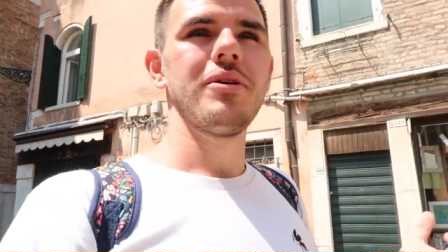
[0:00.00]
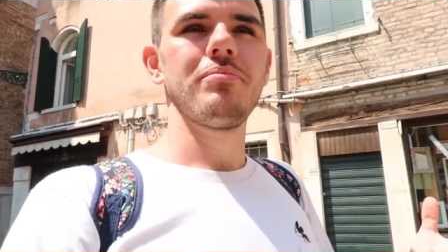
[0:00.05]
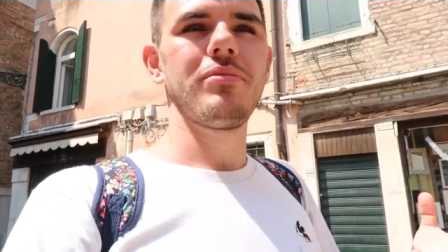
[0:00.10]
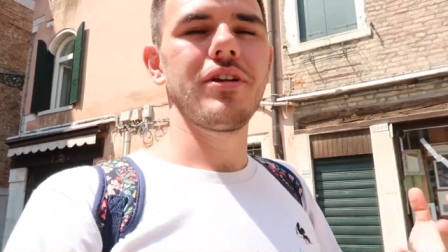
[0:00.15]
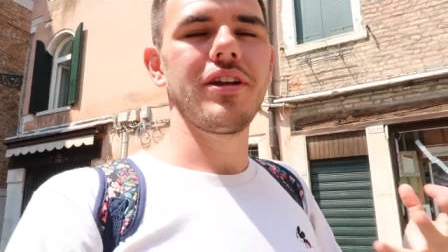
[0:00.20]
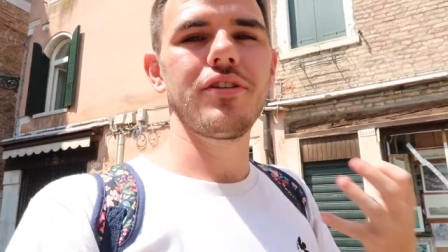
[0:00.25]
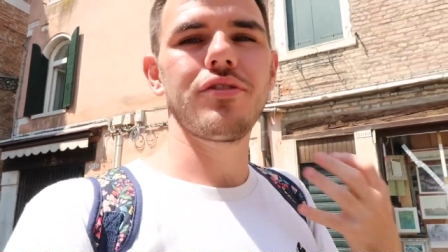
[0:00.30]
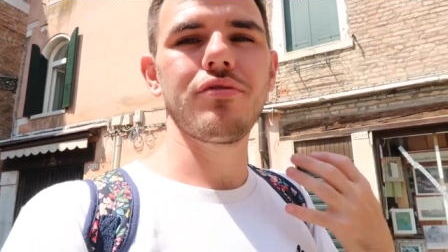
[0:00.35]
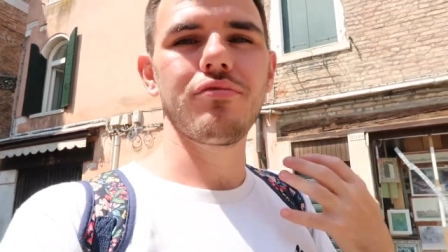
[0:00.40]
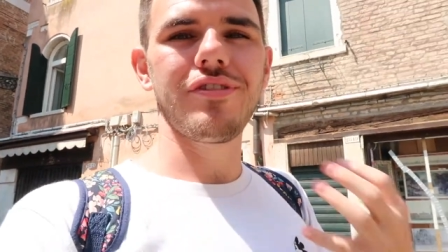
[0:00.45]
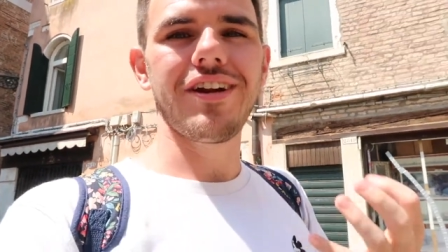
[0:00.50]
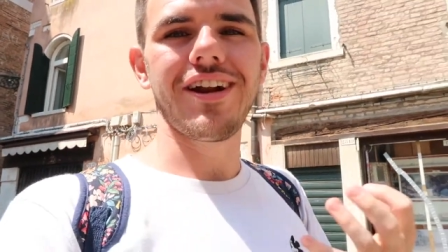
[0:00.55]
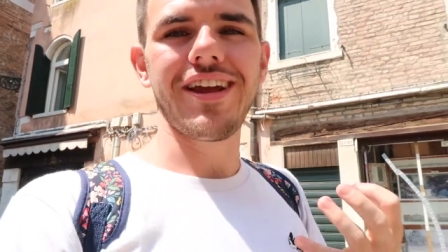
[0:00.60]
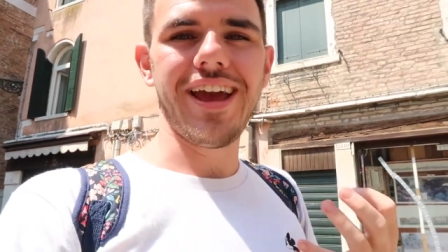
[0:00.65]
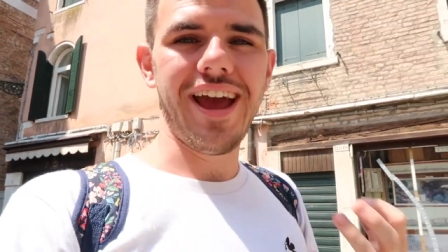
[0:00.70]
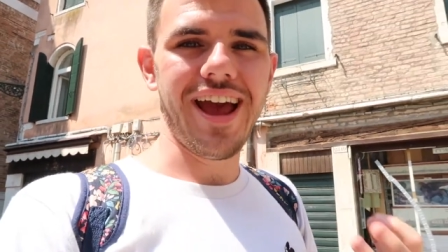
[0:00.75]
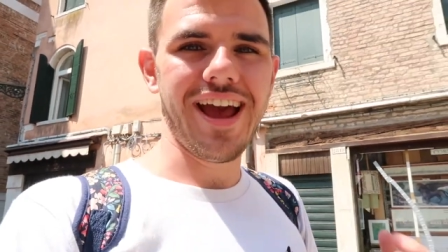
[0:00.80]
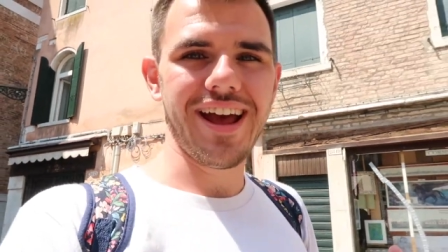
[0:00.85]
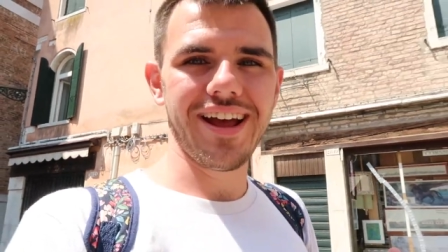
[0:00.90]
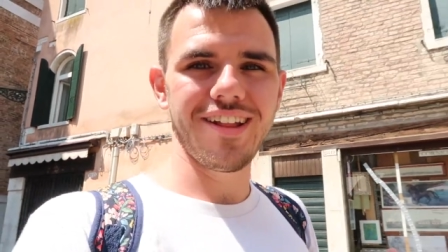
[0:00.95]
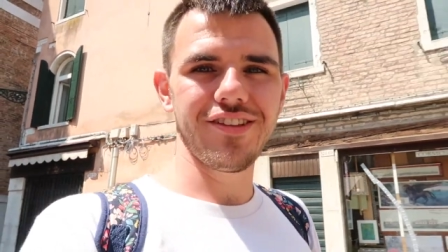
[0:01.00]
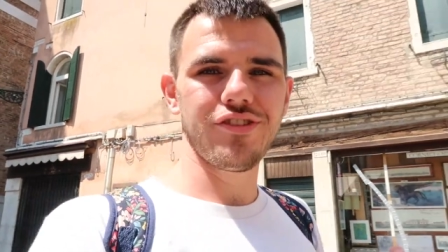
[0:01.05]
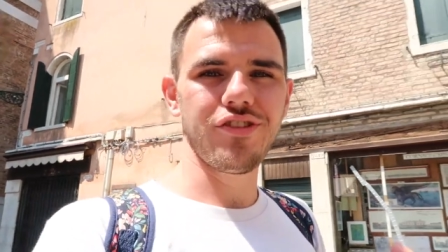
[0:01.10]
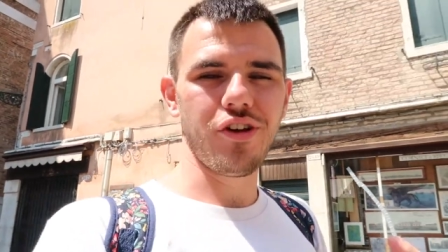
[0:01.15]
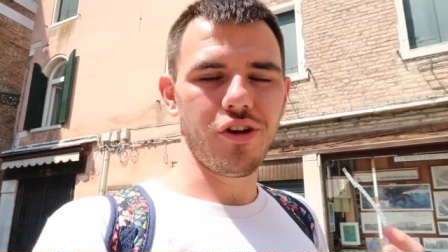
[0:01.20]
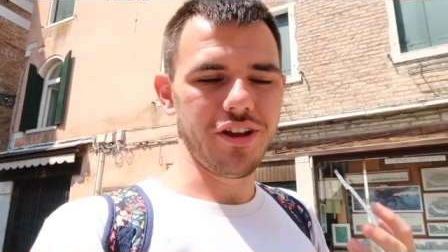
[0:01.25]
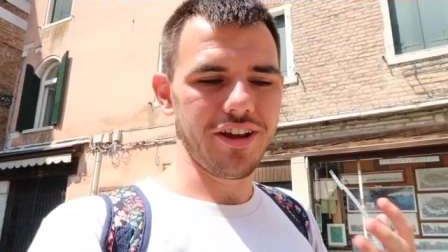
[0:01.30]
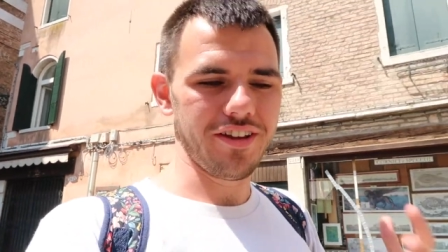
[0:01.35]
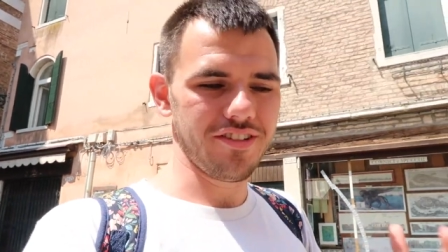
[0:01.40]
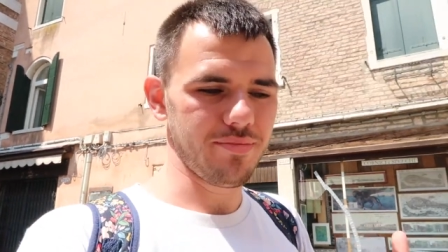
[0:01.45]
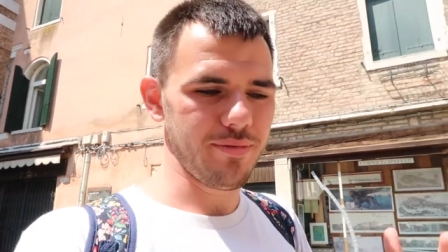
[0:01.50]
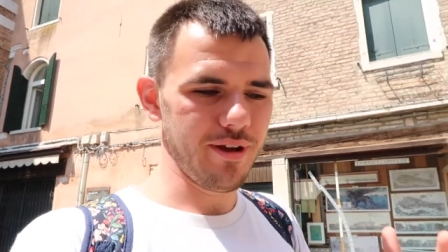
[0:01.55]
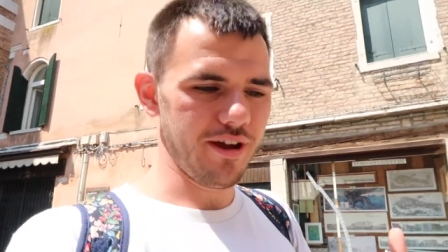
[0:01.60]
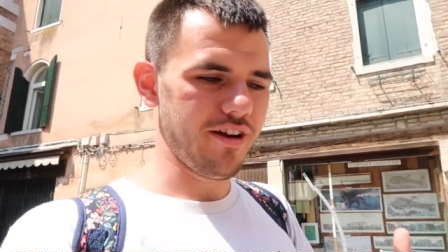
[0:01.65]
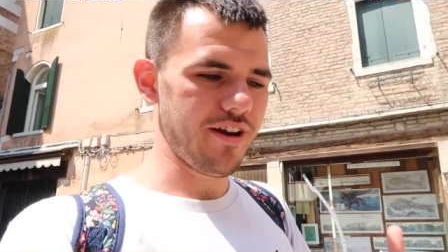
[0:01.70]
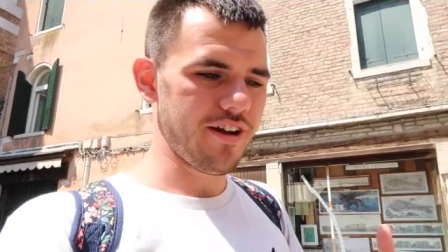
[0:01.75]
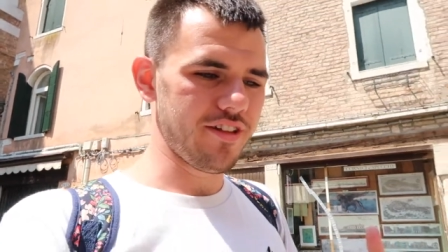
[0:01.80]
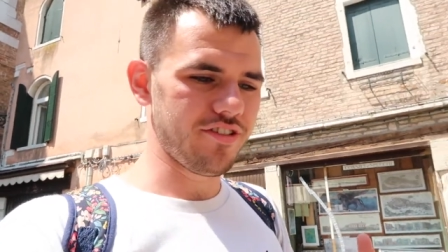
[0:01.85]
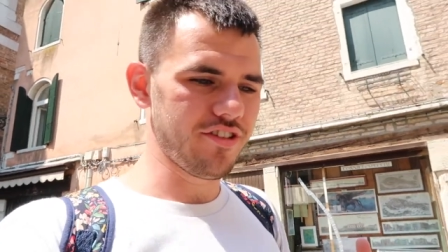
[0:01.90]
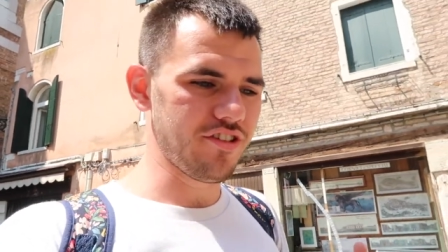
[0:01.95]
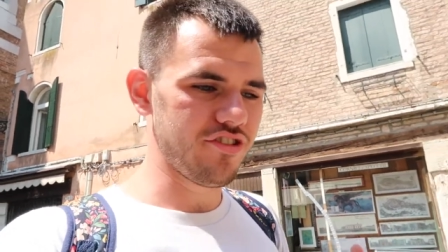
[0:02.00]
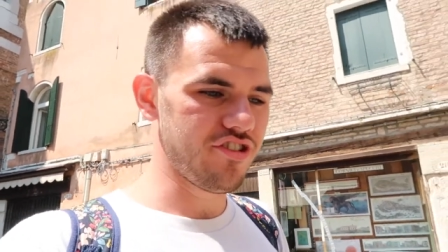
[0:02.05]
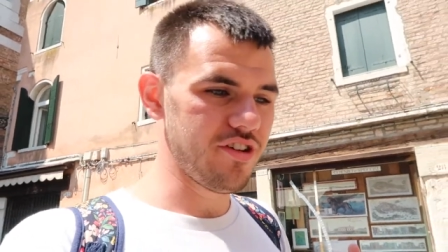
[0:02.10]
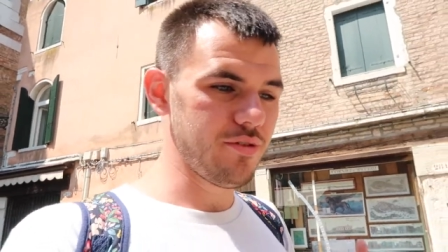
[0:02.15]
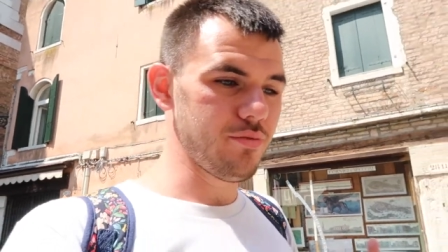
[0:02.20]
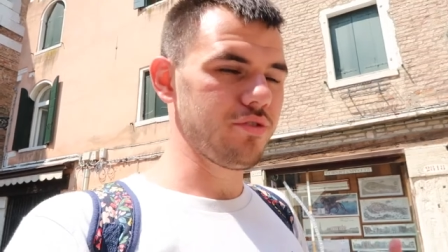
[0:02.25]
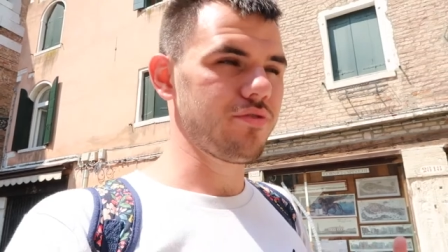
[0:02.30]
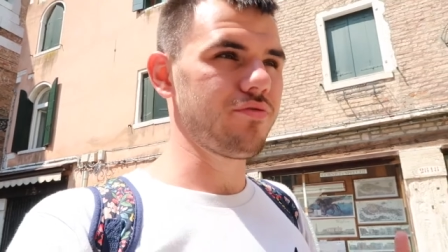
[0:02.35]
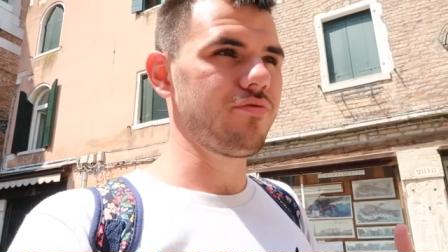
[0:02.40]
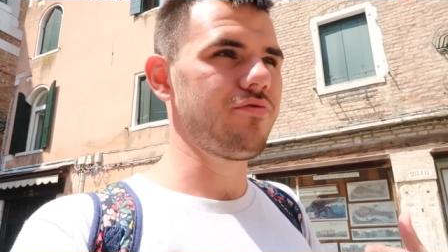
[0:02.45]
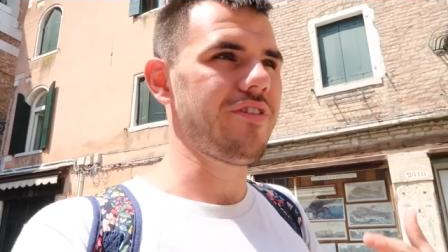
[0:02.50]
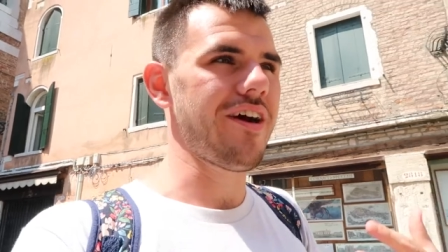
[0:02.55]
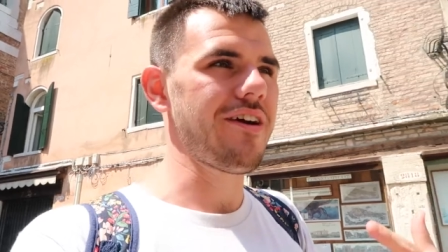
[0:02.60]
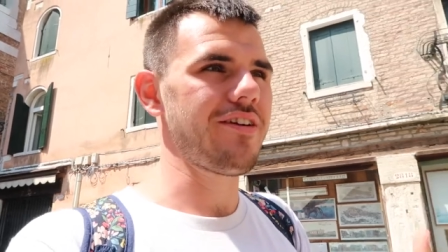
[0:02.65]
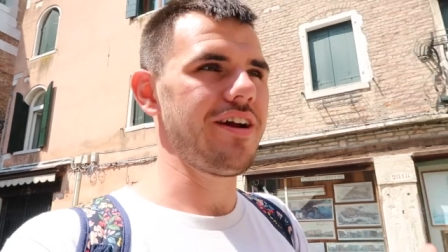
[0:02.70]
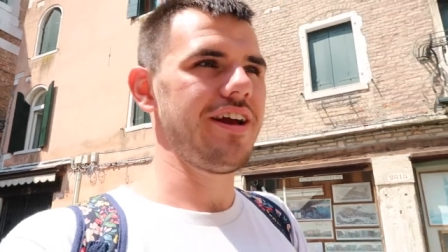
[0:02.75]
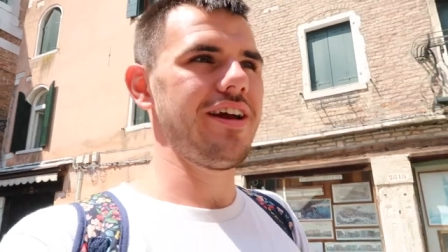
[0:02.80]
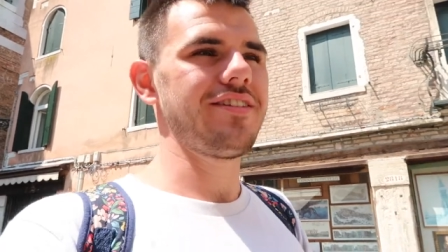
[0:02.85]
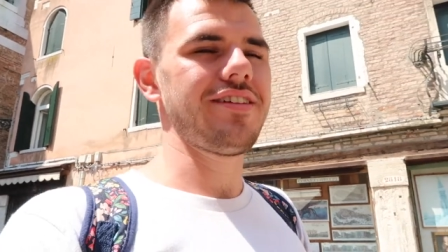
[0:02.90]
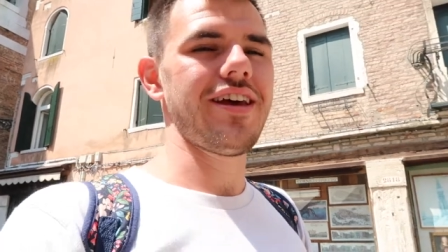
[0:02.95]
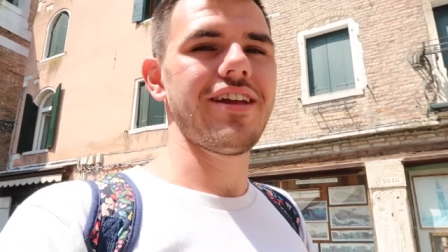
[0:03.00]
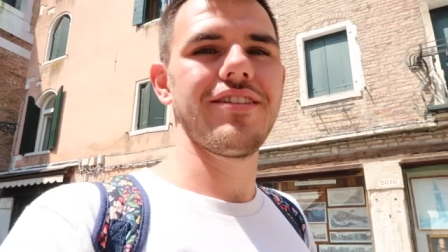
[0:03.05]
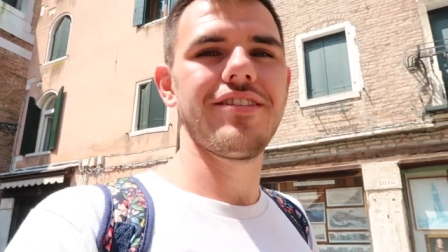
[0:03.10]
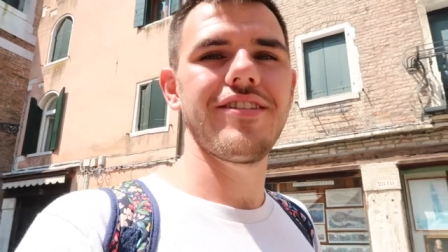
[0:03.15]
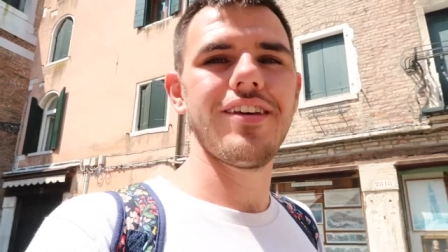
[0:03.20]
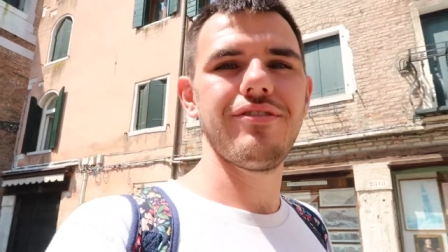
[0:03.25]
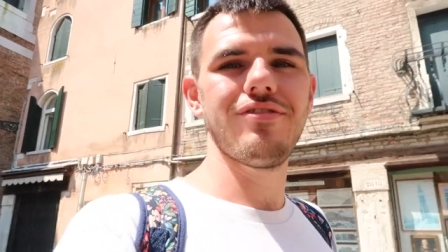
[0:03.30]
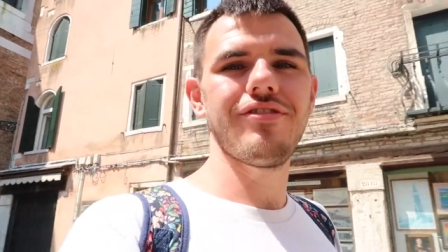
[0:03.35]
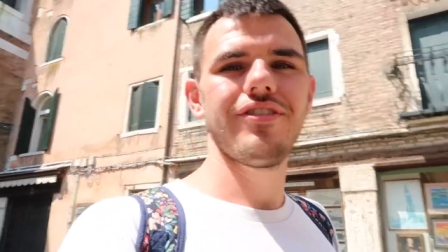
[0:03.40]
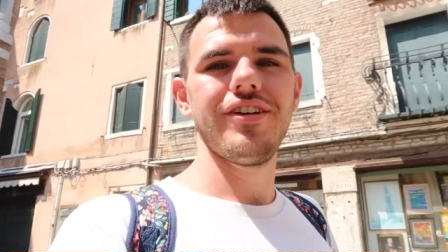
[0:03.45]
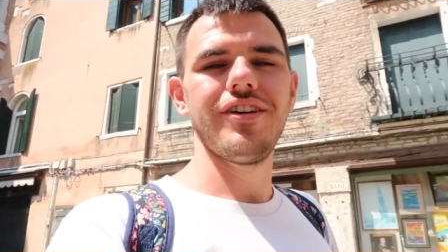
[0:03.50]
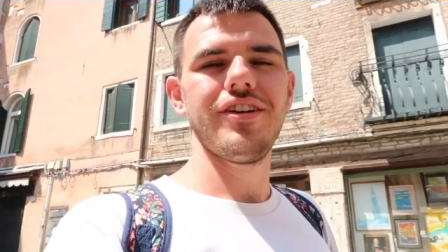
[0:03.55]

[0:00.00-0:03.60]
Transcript: but it was a really hands-on experience and she was very attentive.